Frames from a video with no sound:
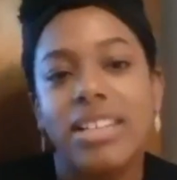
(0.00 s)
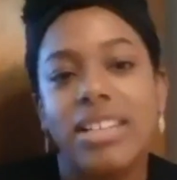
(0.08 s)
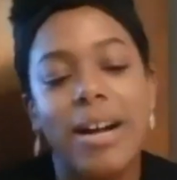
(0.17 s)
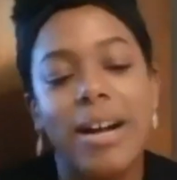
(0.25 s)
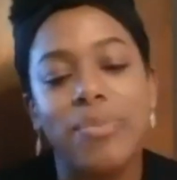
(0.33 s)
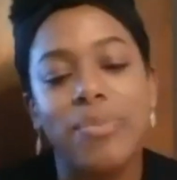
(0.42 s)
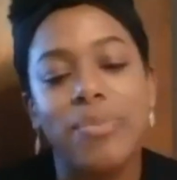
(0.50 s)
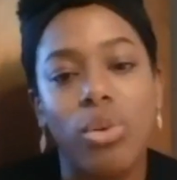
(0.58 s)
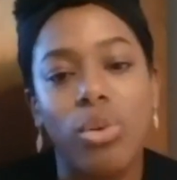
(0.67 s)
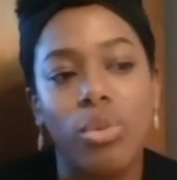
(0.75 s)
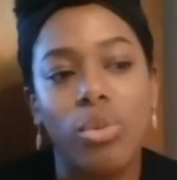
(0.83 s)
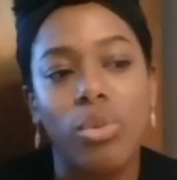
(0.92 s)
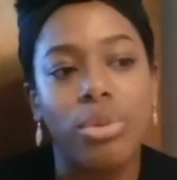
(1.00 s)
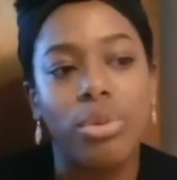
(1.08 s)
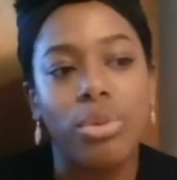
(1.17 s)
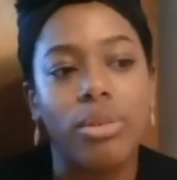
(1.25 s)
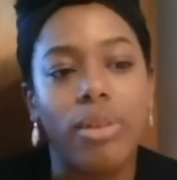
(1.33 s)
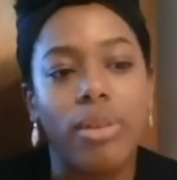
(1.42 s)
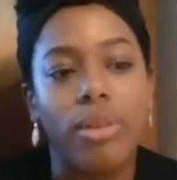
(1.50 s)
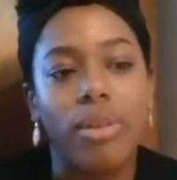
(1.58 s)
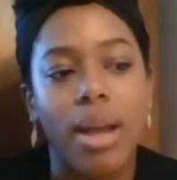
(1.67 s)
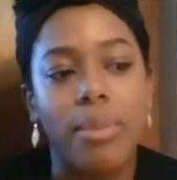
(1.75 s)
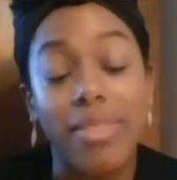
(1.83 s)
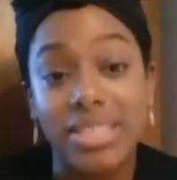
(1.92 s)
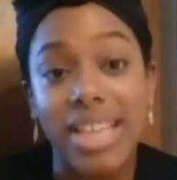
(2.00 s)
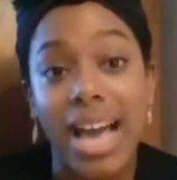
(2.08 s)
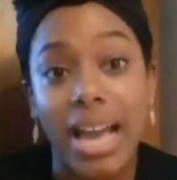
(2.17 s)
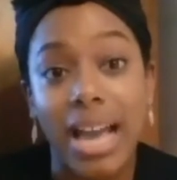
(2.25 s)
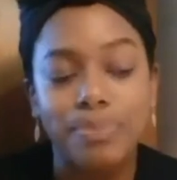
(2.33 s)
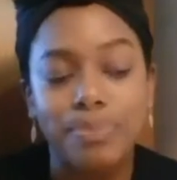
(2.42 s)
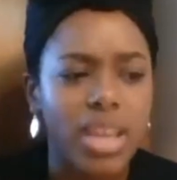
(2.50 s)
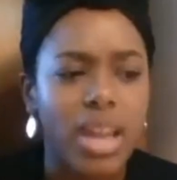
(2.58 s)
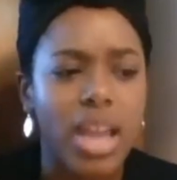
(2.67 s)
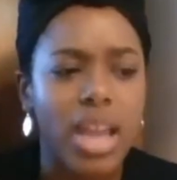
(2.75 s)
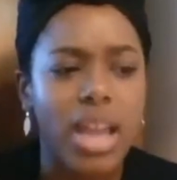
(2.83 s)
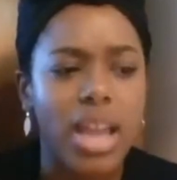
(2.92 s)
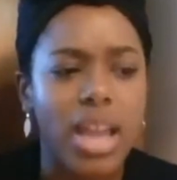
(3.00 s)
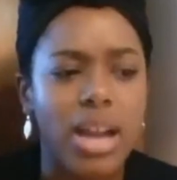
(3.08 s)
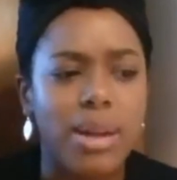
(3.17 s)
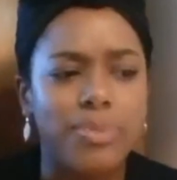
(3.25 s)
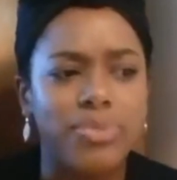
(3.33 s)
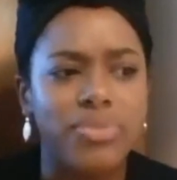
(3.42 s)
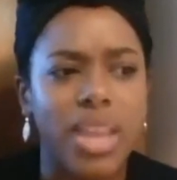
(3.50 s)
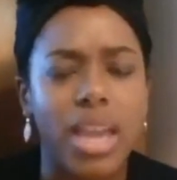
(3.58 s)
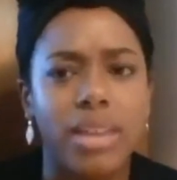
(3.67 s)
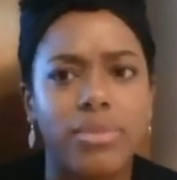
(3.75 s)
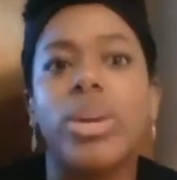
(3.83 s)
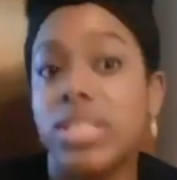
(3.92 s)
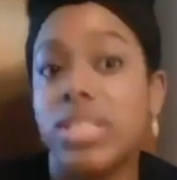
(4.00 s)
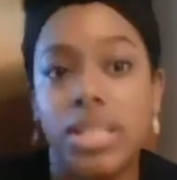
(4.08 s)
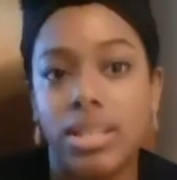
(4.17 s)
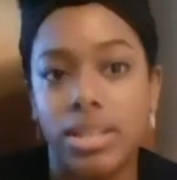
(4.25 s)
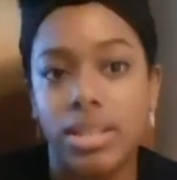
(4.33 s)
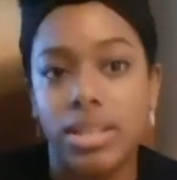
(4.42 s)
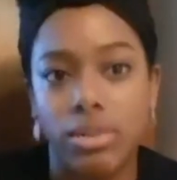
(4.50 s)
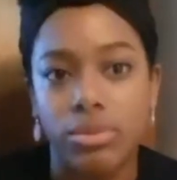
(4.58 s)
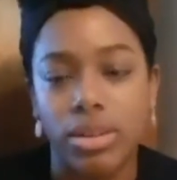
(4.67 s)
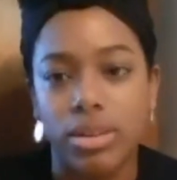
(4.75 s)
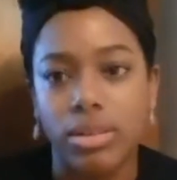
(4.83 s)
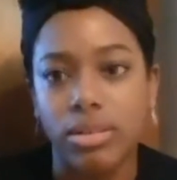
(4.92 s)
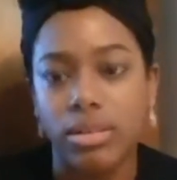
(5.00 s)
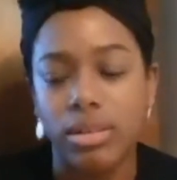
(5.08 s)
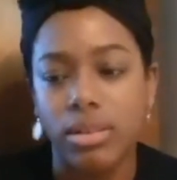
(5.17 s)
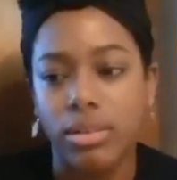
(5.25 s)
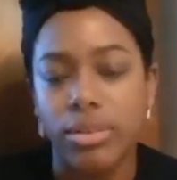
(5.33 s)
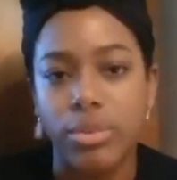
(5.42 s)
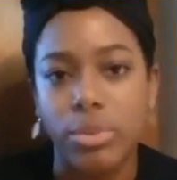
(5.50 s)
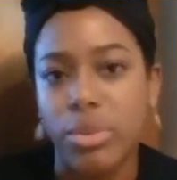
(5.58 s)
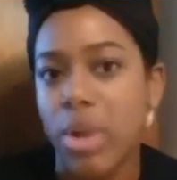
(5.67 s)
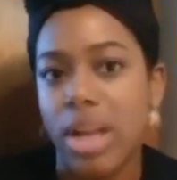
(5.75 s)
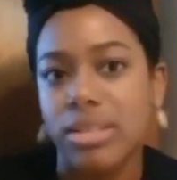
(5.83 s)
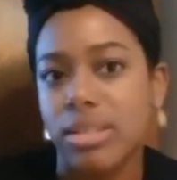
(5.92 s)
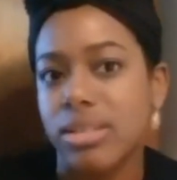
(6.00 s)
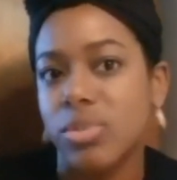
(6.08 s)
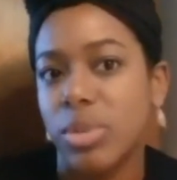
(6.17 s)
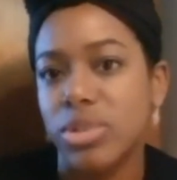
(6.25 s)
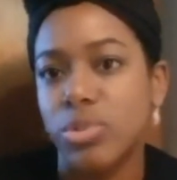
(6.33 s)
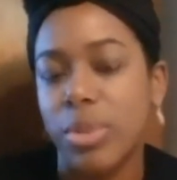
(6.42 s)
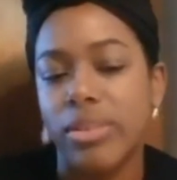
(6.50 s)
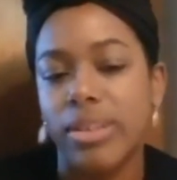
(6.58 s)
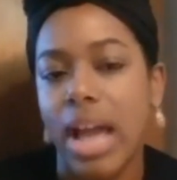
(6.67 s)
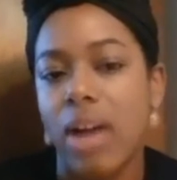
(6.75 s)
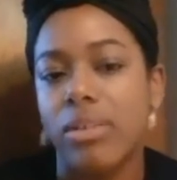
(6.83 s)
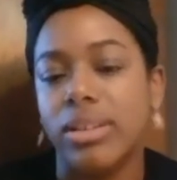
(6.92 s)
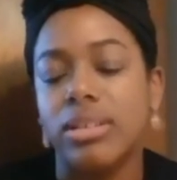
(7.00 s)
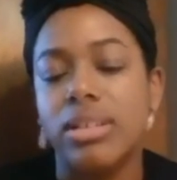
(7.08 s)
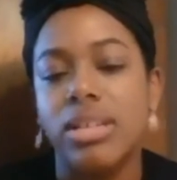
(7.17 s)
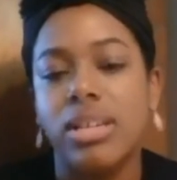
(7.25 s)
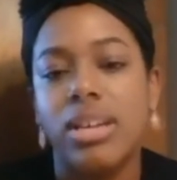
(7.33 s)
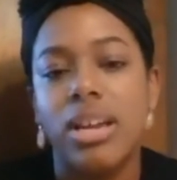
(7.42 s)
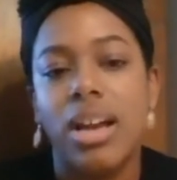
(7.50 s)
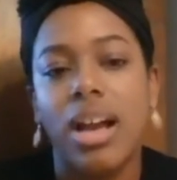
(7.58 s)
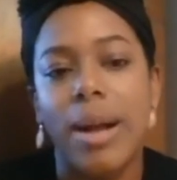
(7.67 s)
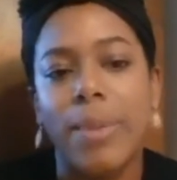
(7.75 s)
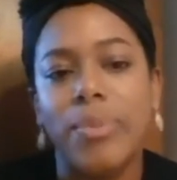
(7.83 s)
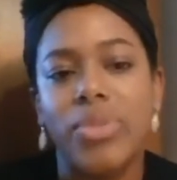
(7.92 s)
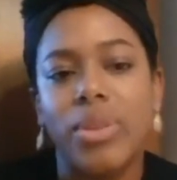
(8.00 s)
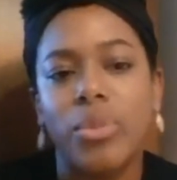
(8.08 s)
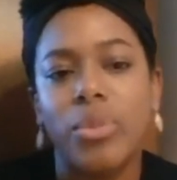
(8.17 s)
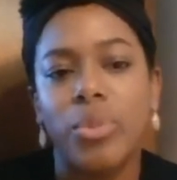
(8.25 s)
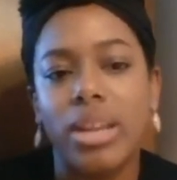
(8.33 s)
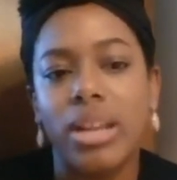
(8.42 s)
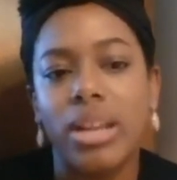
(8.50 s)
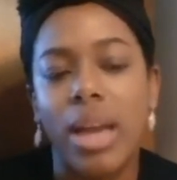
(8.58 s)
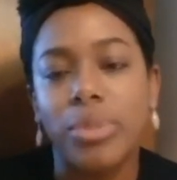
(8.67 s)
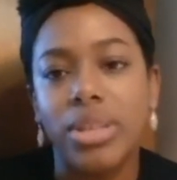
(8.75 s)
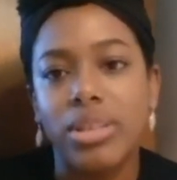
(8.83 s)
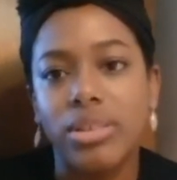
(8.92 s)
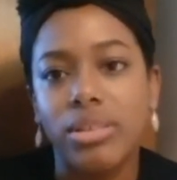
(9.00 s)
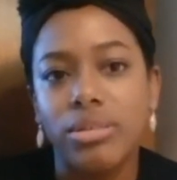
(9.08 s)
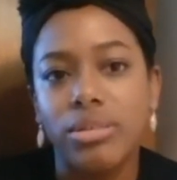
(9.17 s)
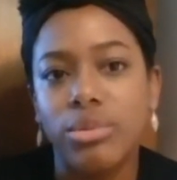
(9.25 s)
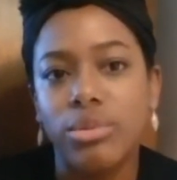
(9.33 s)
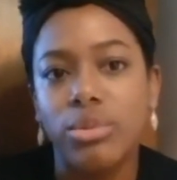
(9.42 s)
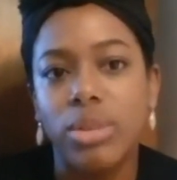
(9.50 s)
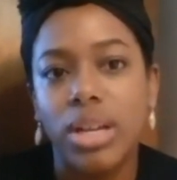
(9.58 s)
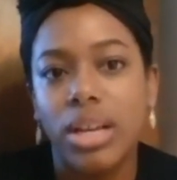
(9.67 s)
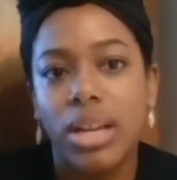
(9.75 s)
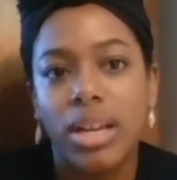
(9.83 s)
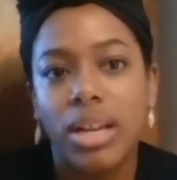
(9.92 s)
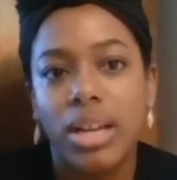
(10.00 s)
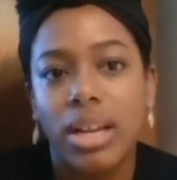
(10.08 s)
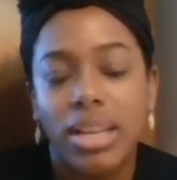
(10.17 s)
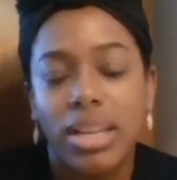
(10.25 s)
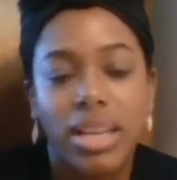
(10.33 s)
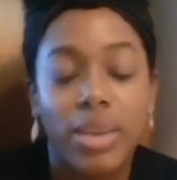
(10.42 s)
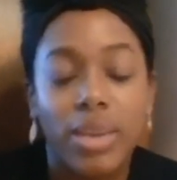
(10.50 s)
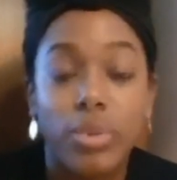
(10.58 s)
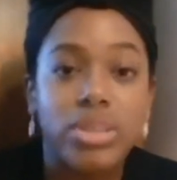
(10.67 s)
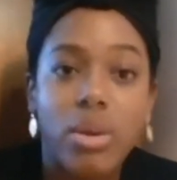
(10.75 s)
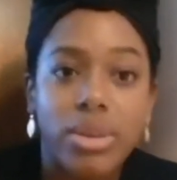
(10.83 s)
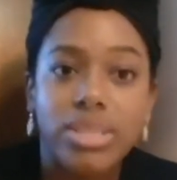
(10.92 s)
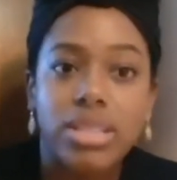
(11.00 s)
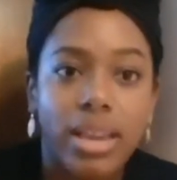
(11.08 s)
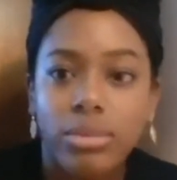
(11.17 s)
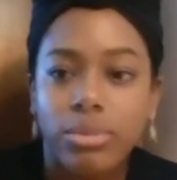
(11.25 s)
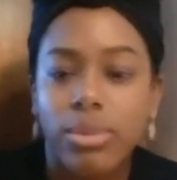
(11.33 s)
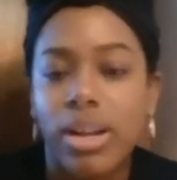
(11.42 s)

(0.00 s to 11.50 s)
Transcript: in the whole program at the time. And from what I've seen, their recruitment process is much better now. And but at BU, it was always like,